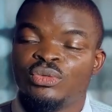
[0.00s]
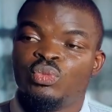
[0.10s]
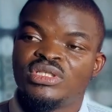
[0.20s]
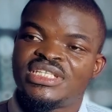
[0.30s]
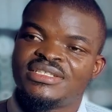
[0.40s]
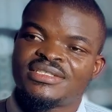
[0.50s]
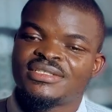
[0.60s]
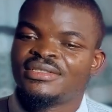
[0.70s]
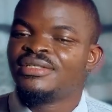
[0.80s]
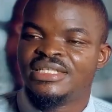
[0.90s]
which is
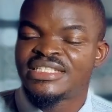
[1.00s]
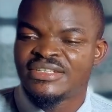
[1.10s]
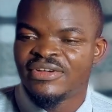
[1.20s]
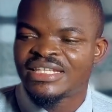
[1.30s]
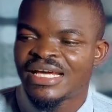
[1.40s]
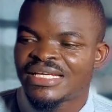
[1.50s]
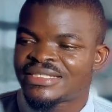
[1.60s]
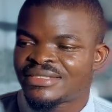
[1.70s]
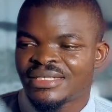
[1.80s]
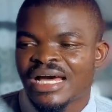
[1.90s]
this
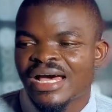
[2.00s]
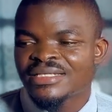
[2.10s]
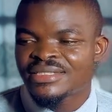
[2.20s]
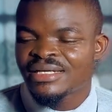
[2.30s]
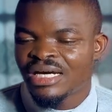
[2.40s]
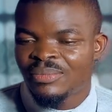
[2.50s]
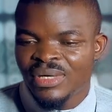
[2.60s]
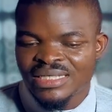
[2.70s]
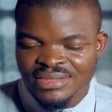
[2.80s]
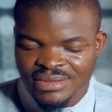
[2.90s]
inverter has the
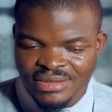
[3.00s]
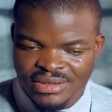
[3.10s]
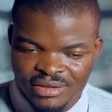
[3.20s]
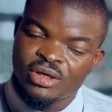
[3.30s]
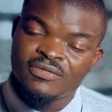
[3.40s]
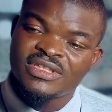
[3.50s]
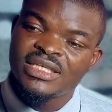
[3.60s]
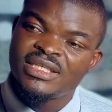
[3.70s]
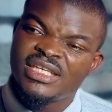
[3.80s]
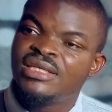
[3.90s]
capacity of
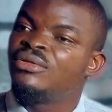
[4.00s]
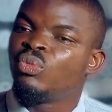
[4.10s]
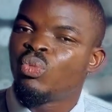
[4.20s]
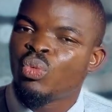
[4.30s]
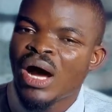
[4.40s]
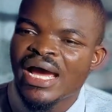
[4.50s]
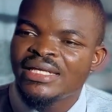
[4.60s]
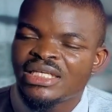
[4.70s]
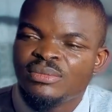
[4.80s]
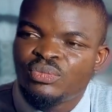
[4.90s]
taking
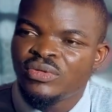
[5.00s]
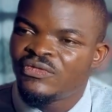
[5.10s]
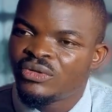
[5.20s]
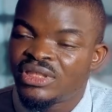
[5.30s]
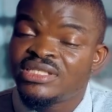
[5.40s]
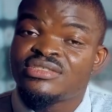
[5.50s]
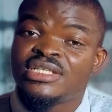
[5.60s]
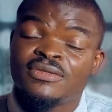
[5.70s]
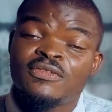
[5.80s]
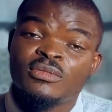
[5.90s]
wide input voltage
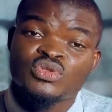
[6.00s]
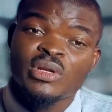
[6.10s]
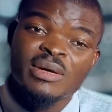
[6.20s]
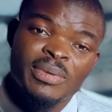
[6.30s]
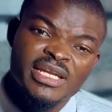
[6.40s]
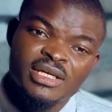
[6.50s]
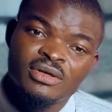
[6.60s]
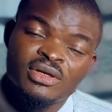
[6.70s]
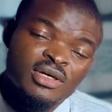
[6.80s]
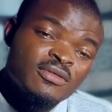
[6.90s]
range from solar panel
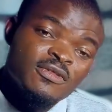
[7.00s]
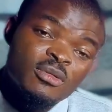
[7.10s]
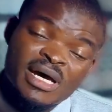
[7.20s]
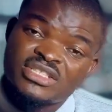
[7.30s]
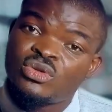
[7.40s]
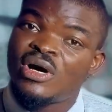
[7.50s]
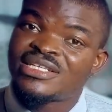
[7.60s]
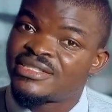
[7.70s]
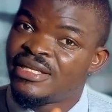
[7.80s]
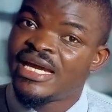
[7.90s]
from as low
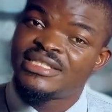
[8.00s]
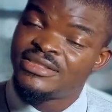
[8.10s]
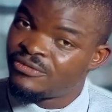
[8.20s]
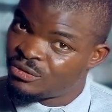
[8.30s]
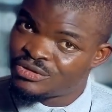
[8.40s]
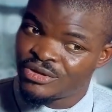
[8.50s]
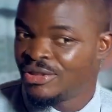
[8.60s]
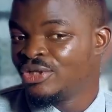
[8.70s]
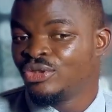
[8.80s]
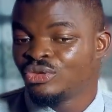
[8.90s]
as 90 volts
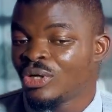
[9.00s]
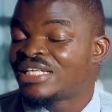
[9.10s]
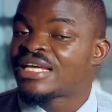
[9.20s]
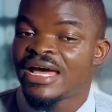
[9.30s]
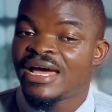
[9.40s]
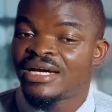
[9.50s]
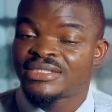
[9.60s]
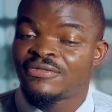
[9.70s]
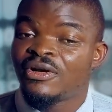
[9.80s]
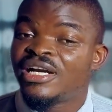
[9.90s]
to as high as
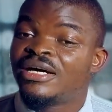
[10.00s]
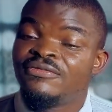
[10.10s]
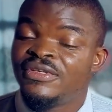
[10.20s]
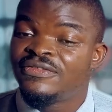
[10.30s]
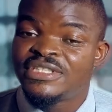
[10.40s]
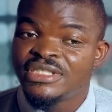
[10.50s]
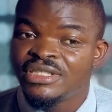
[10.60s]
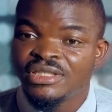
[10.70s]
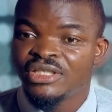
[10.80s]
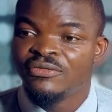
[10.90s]
450
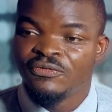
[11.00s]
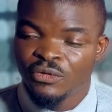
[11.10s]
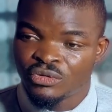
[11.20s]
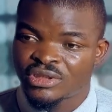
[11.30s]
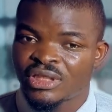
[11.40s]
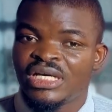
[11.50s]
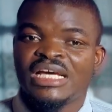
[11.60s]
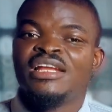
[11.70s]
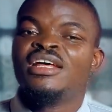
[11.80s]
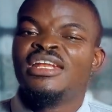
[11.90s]
volts.
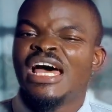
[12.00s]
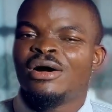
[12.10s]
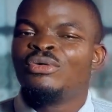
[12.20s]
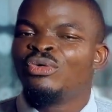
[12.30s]
Now,